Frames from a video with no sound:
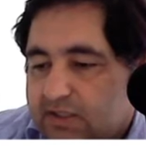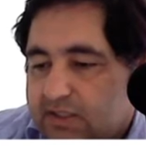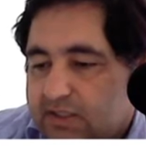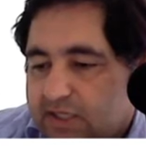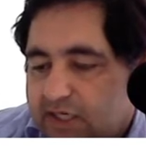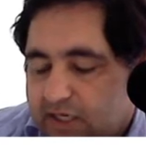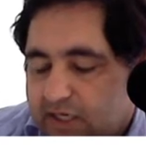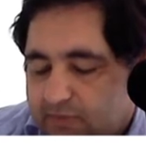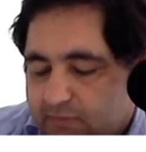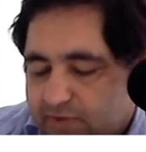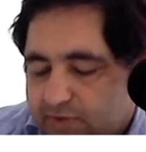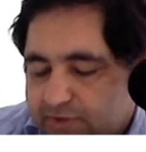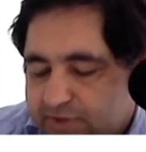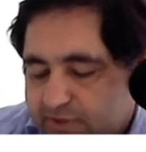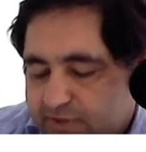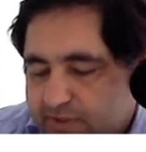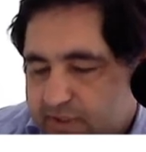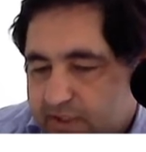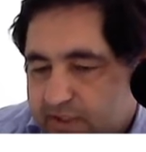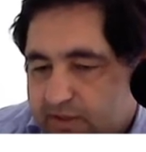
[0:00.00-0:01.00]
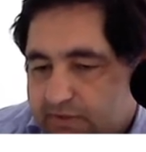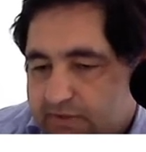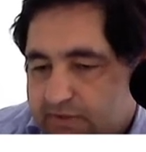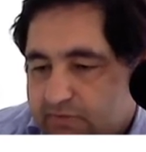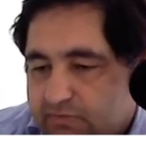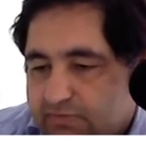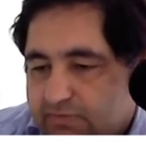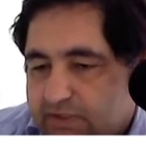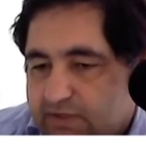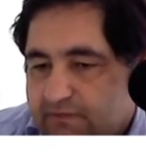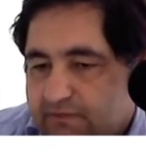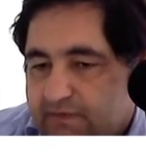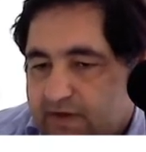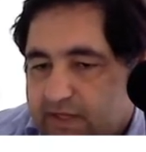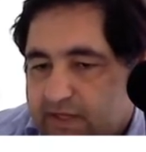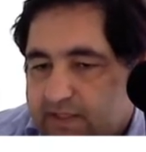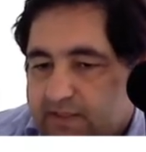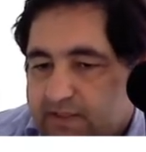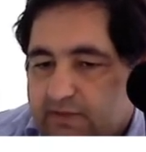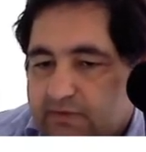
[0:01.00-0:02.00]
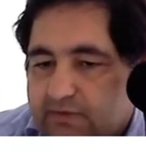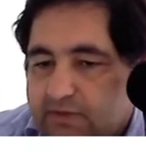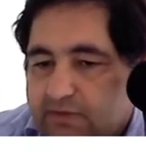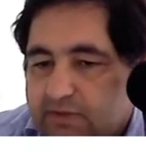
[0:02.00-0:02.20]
how much is going to be the value.